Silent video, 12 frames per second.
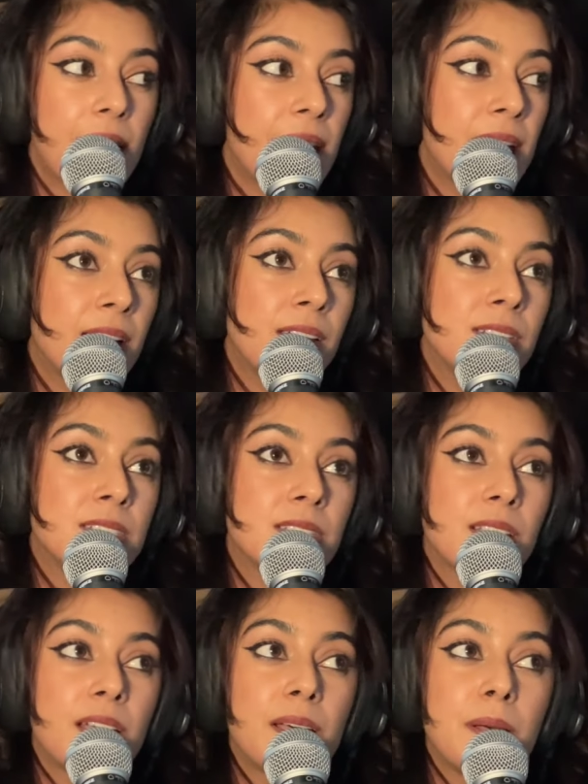And
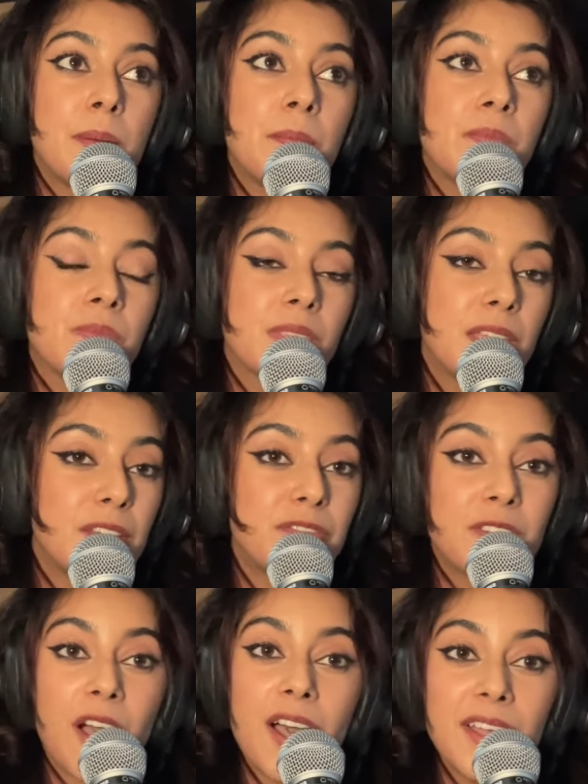um,
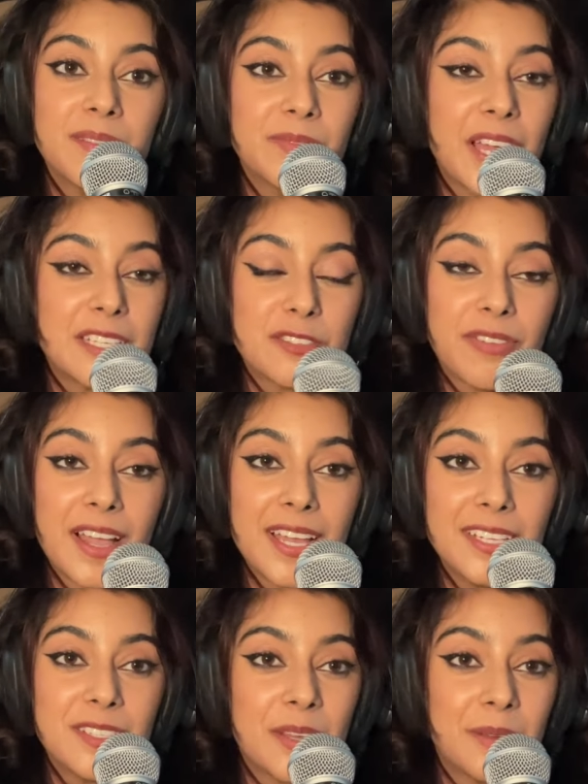if not, that's
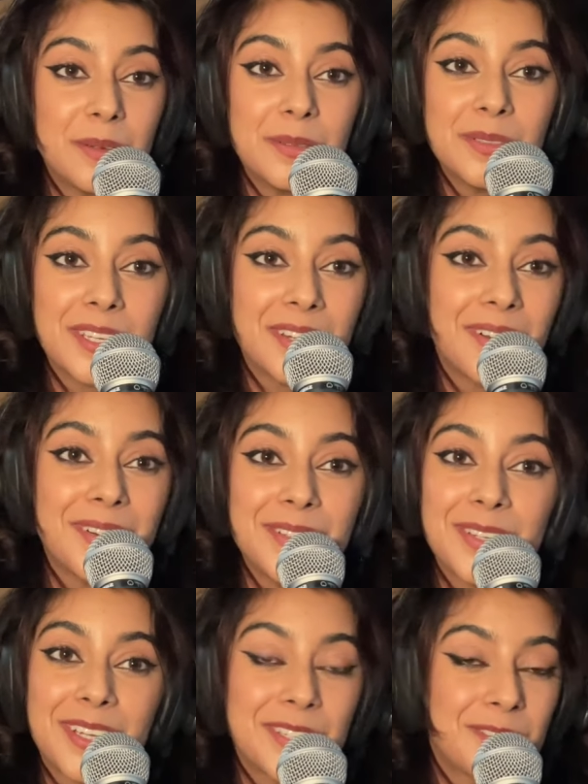fine too. You know,
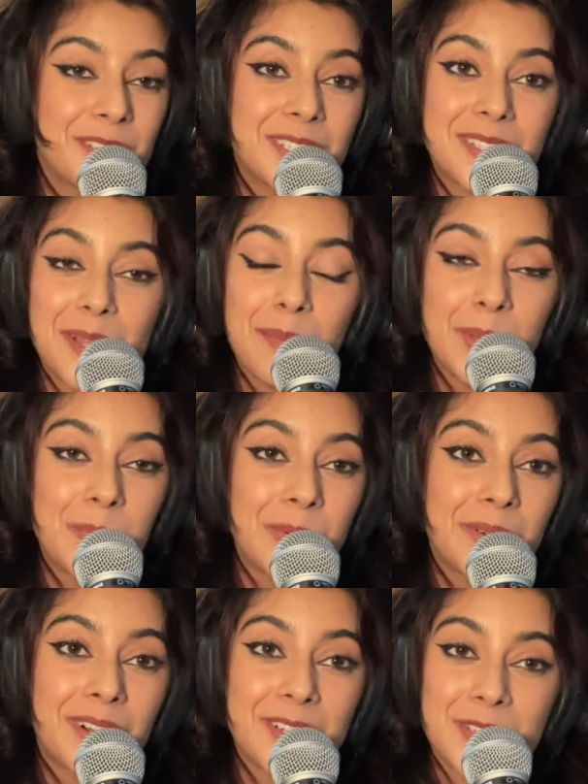you can just, some
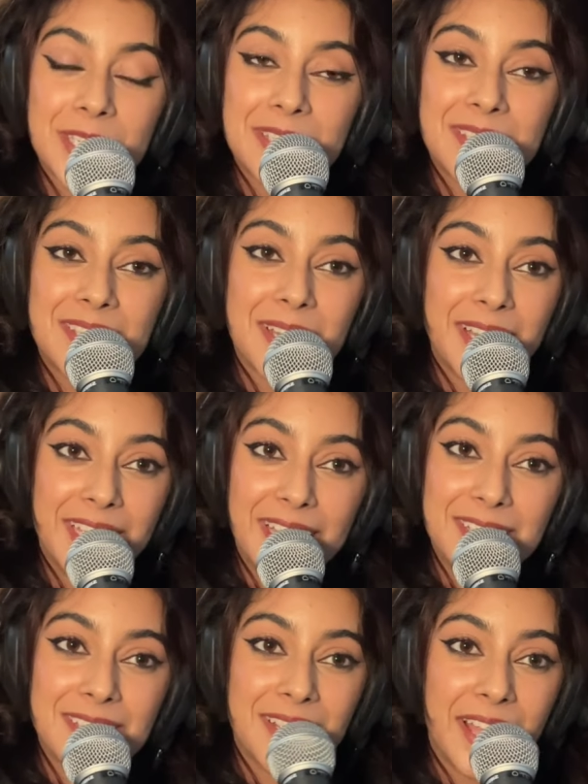people are just, I
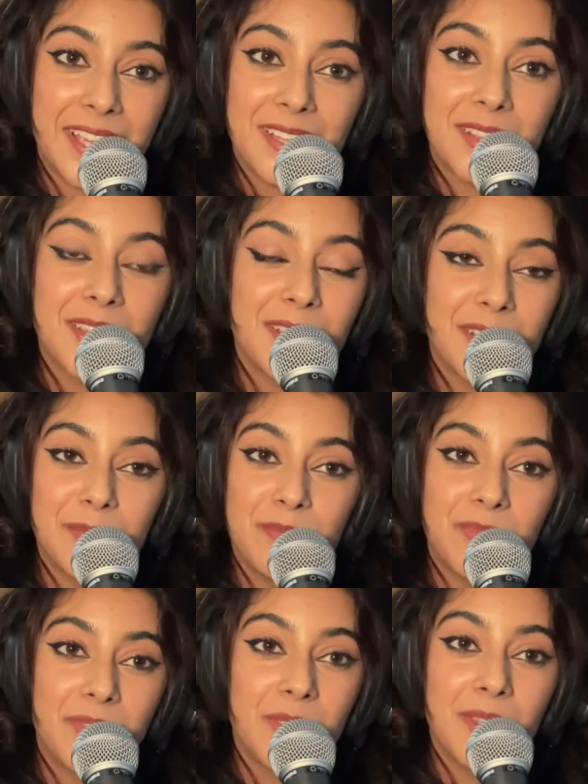guess, like the
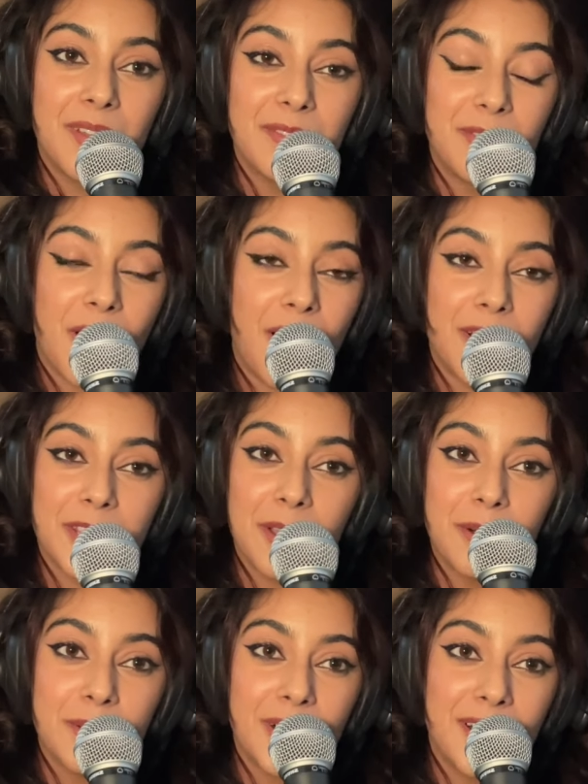
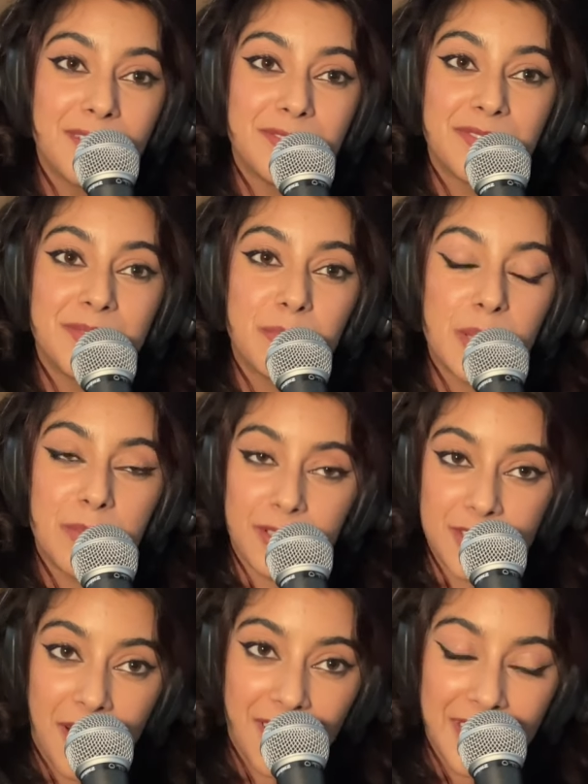audio of
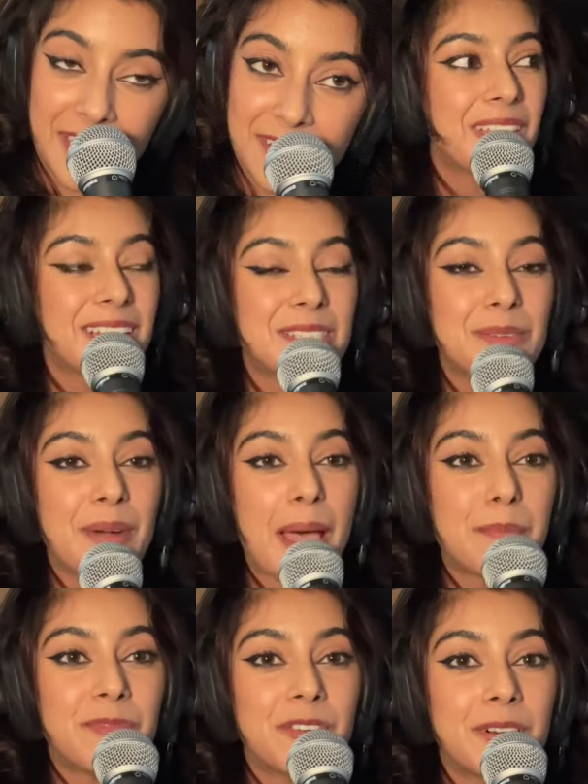people talking. That's a
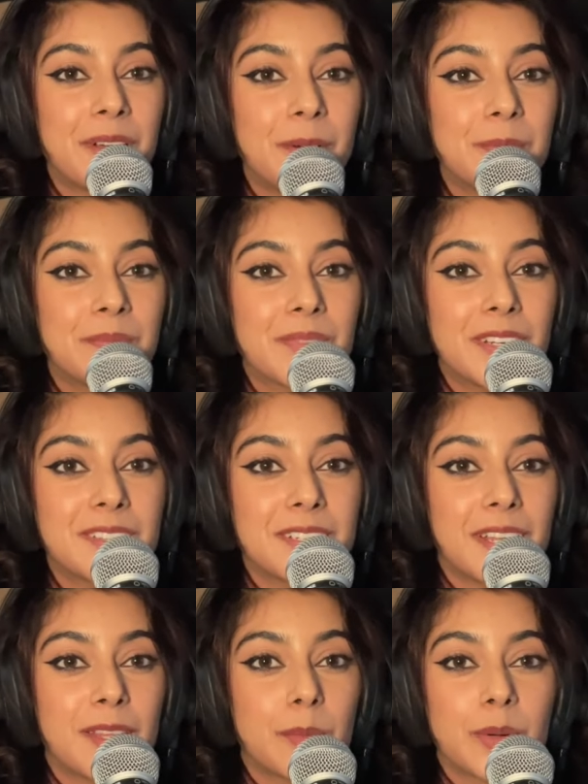wrap for, oh, there's
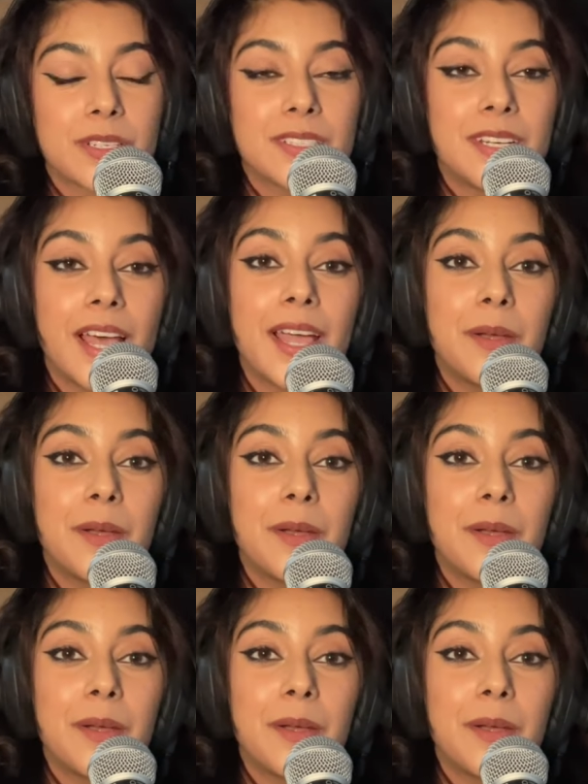another person.